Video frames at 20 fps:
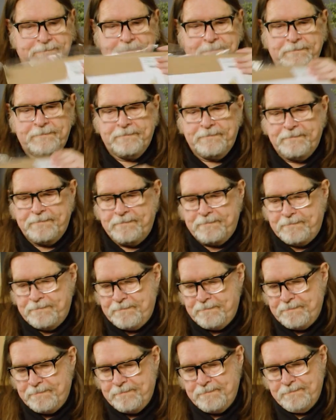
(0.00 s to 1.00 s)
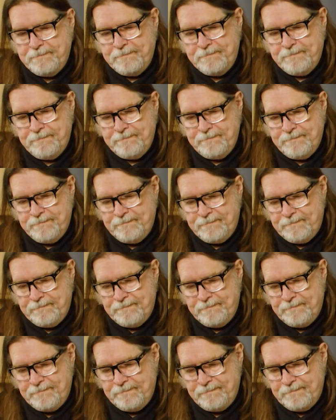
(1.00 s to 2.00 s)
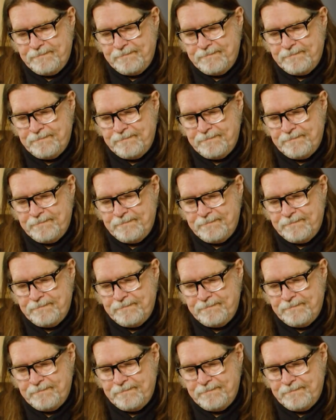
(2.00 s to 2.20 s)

No words are spoken by the person on screen.